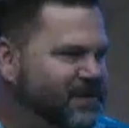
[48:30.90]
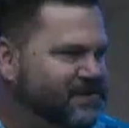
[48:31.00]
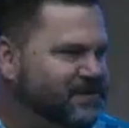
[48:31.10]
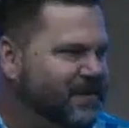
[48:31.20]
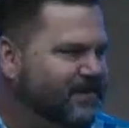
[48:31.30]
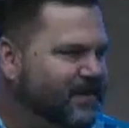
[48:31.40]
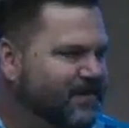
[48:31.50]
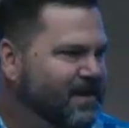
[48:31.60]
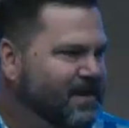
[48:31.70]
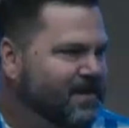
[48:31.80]
set
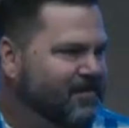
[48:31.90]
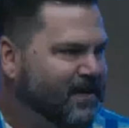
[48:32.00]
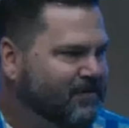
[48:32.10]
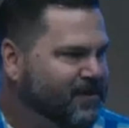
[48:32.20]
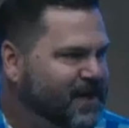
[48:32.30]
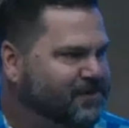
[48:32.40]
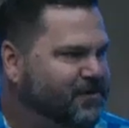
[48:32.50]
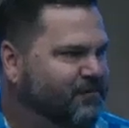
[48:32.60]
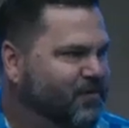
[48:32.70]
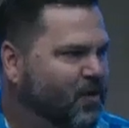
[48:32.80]
the, the foundation
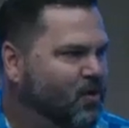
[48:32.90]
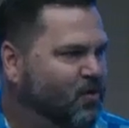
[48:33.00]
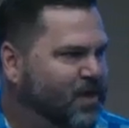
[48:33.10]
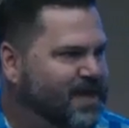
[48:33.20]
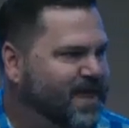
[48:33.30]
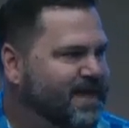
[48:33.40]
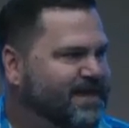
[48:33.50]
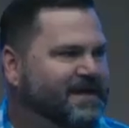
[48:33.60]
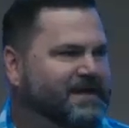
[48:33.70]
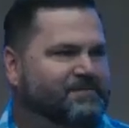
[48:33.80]
for the whole
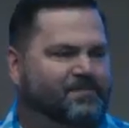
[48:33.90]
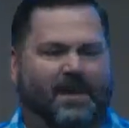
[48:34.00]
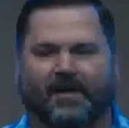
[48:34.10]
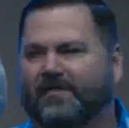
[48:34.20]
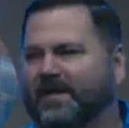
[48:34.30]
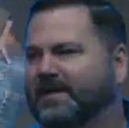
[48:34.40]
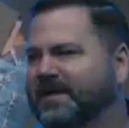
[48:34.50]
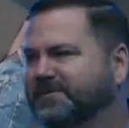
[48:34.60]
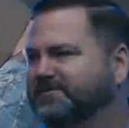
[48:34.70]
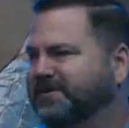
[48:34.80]
weekend. And then
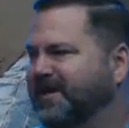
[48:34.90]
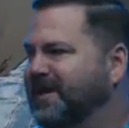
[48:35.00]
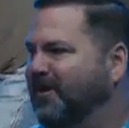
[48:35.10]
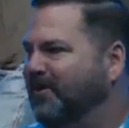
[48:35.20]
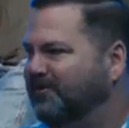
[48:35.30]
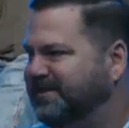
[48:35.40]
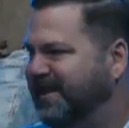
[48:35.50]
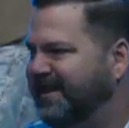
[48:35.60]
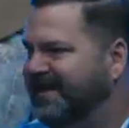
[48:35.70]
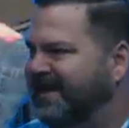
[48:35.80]
yesterday, all
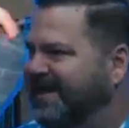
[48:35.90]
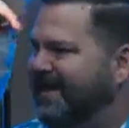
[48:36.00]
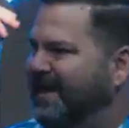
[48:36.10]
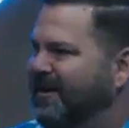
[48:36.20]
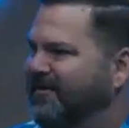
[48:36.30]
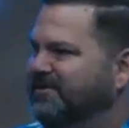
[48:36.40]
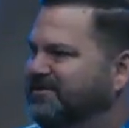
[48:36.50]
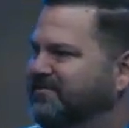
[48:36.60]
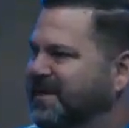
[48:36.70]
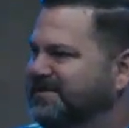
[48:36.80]
day, uh, was
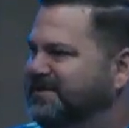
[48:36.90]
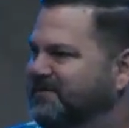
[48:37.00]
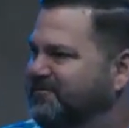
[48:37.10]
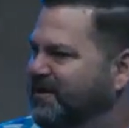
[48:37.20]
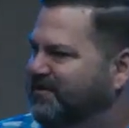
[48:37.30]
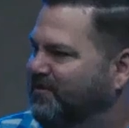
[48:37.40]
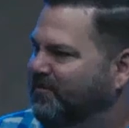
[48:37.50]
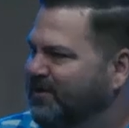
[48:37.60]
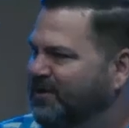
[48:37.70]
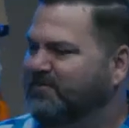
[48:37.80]
amazing with
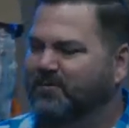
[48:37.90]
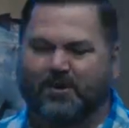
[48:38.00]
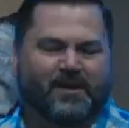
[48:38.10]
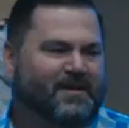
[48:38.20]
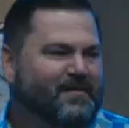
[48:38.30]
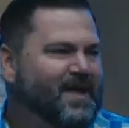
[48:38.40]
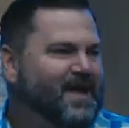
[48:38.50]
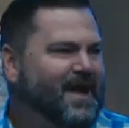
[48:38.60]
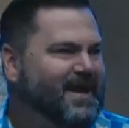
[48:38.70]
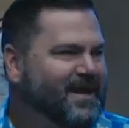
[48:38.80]
William Wood.
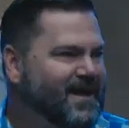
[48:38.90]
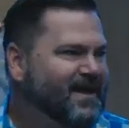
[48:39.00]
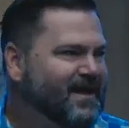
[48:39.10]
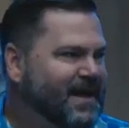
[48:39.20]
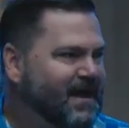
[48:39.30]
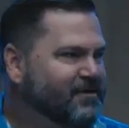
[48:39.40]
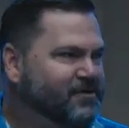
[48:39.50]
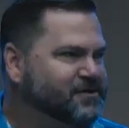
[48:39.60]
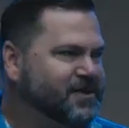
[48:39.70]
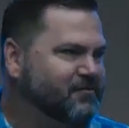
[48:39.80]
And uh, now you're
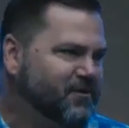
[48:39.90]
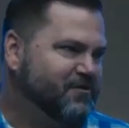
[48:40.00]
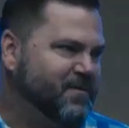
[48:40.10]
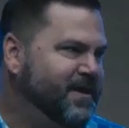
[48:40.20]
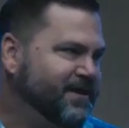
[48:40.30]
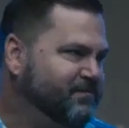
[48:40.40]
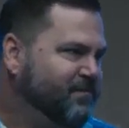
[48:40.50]
stuck with me.